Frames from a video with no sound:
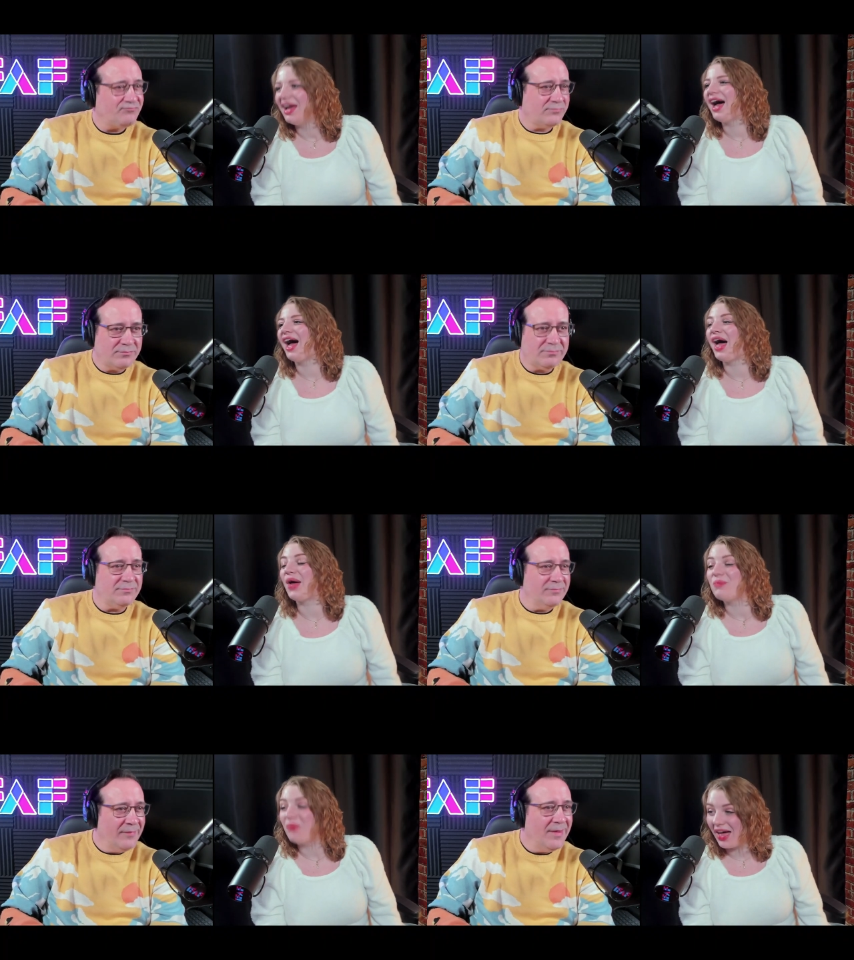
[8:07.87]
Speaker 1: uh,
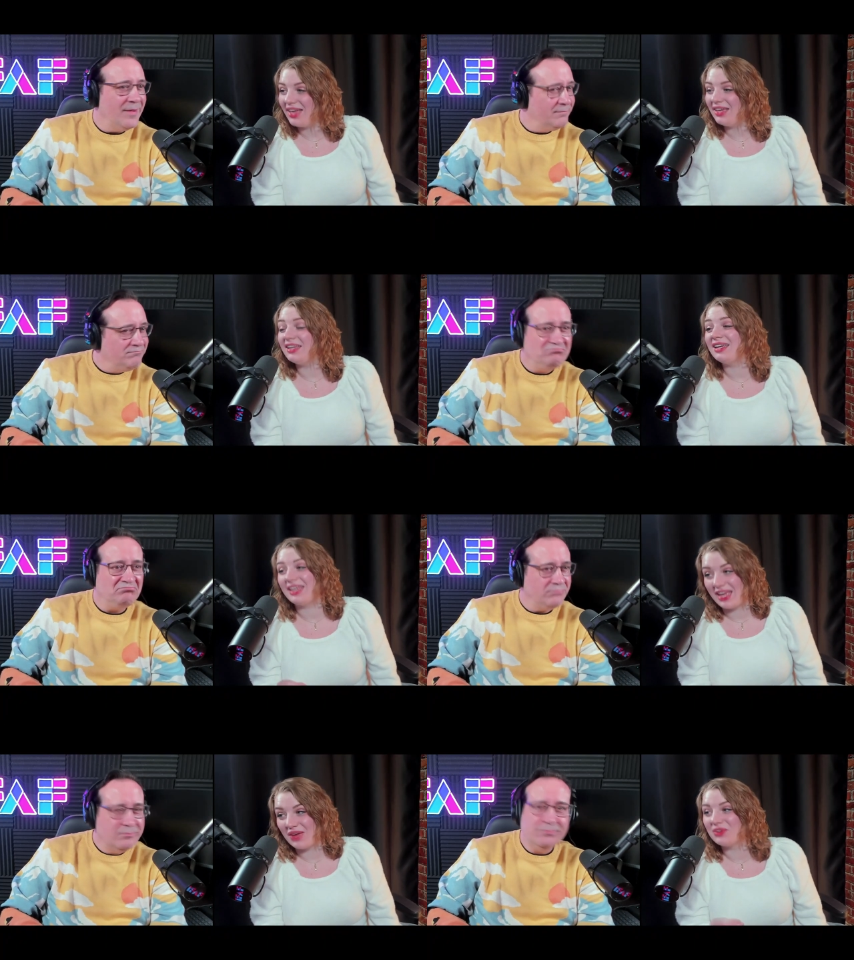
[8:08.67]
but
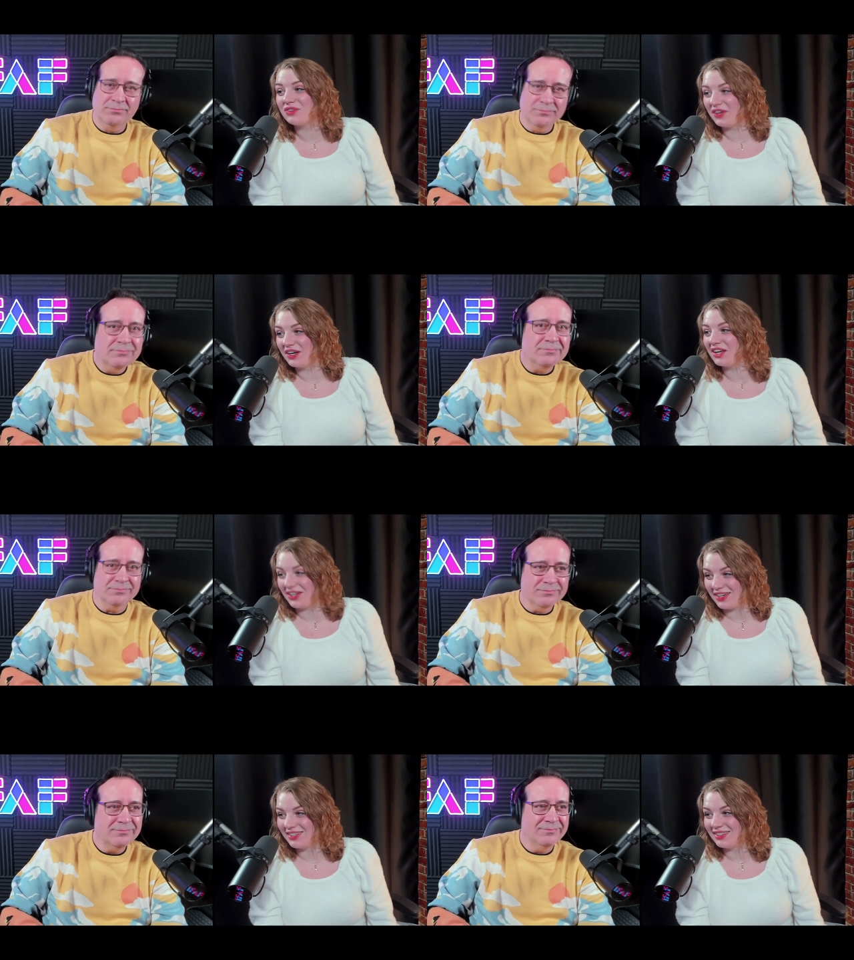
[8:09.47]
it was very
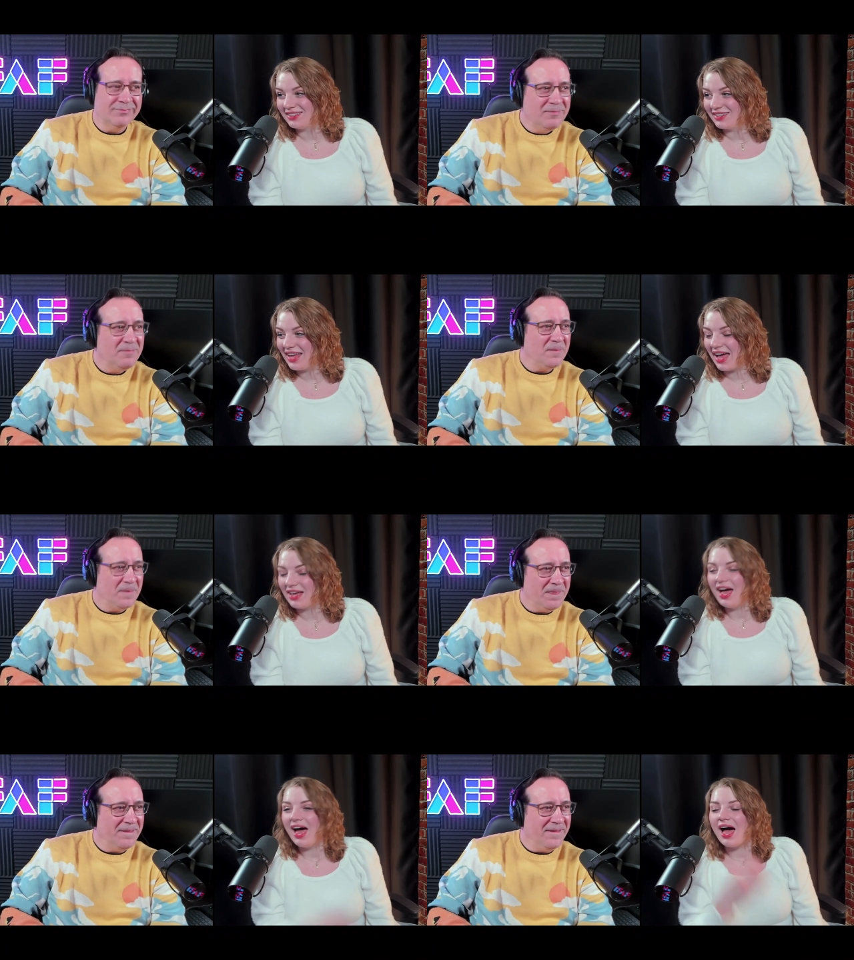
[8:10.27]
good. Yeah.
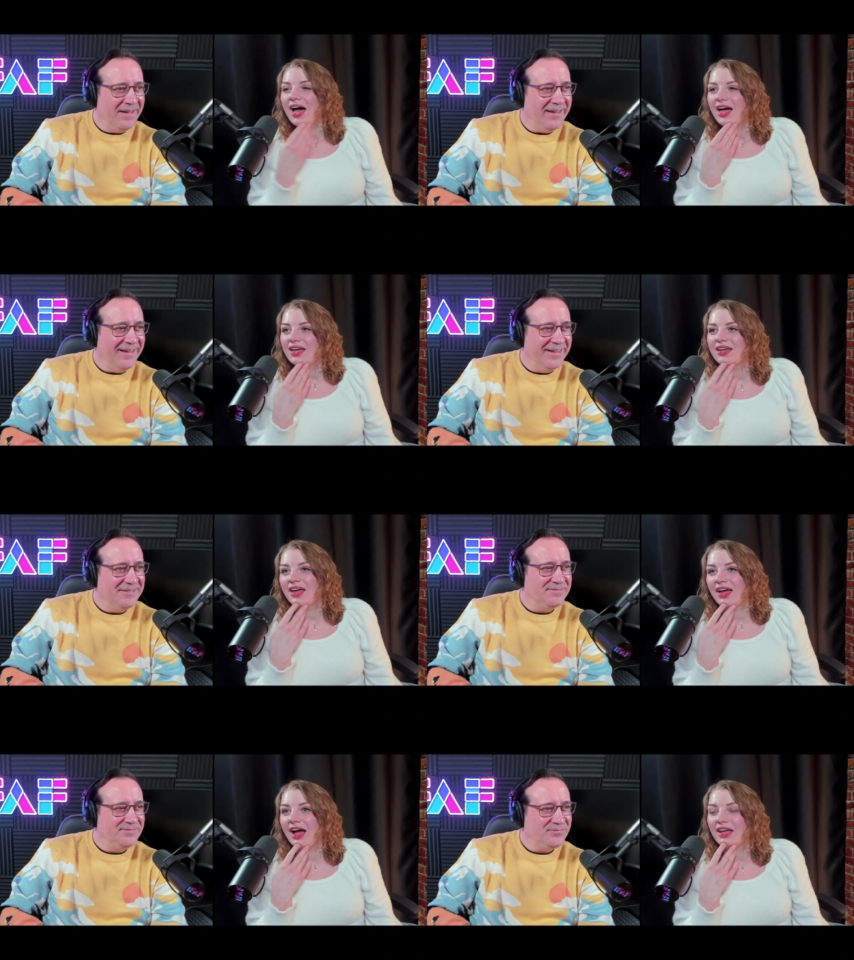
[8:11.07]
Uh,
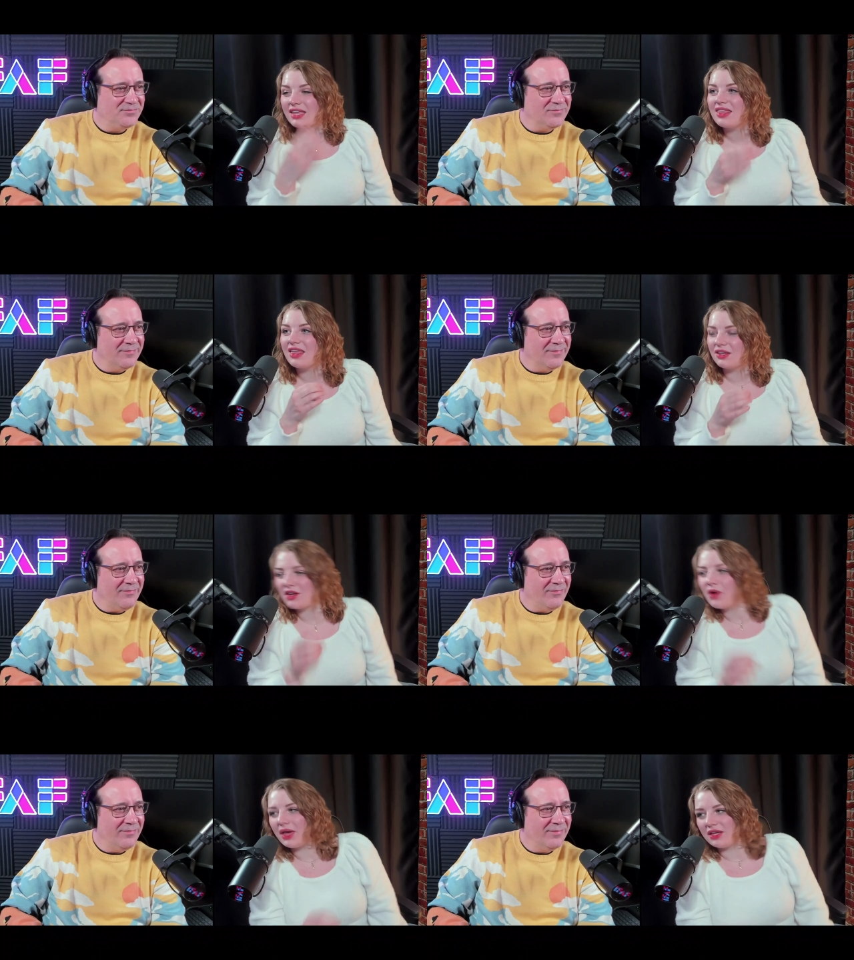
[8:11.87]
I think that,
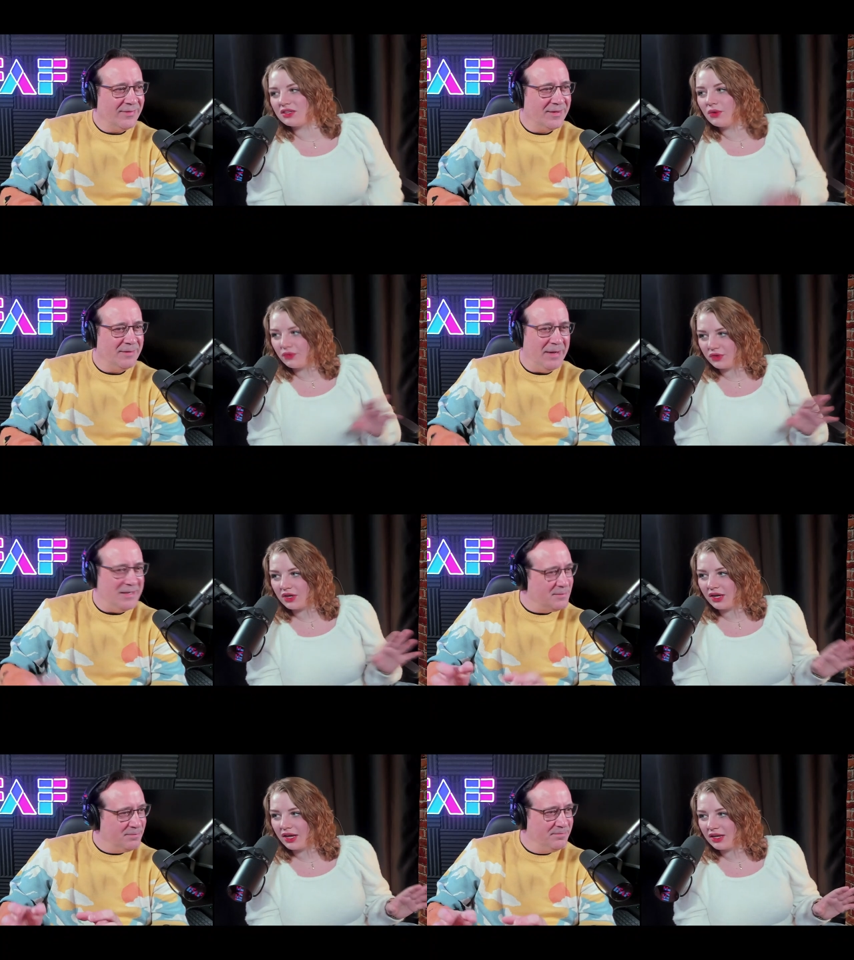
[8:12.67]
okay, so if Combines we're
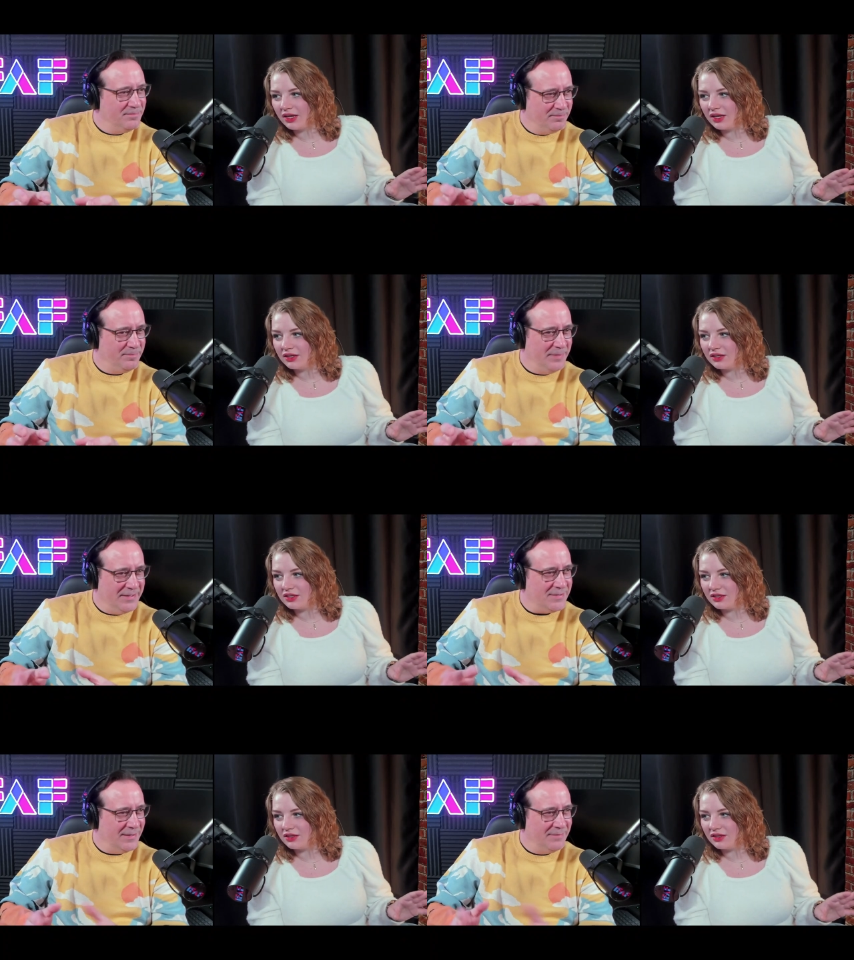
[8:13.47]
talking
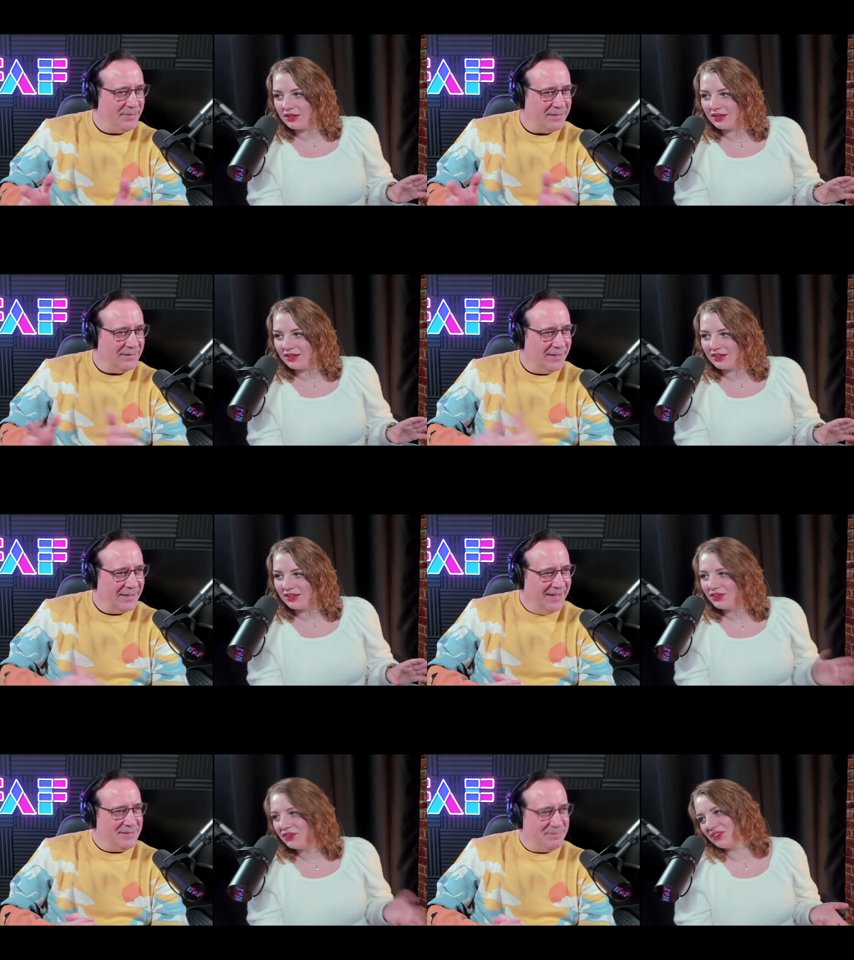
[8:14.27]
Speaker 2: pizza and pickle, I
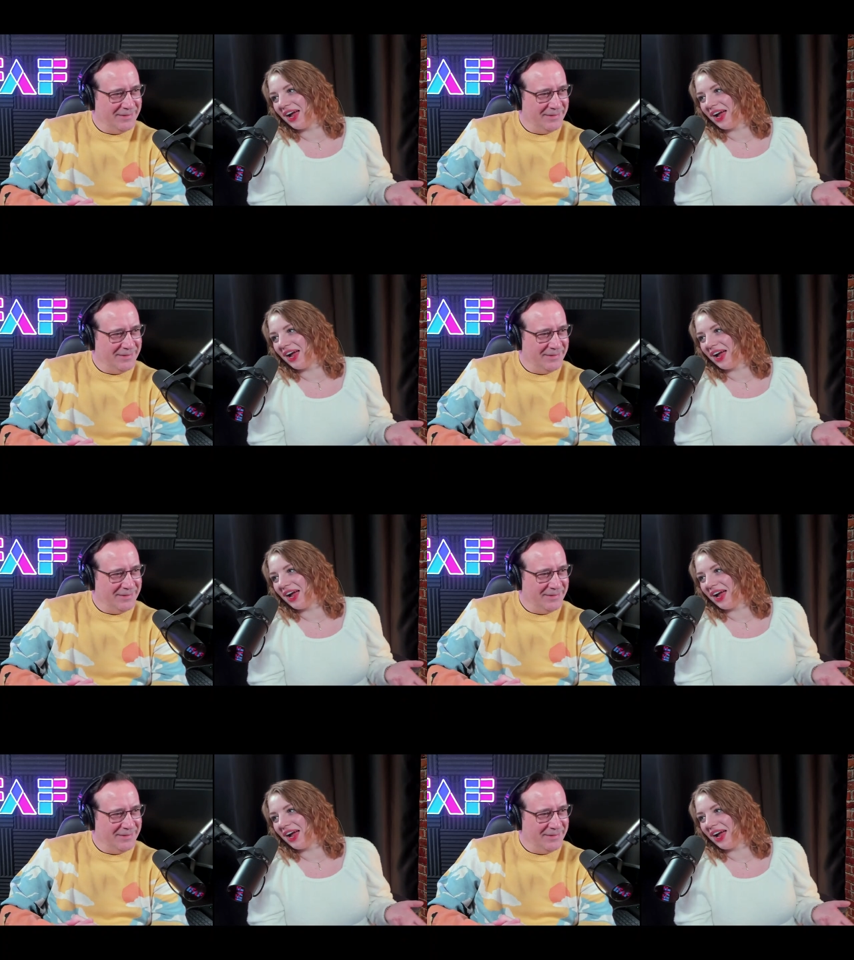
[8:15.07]
guess. Right.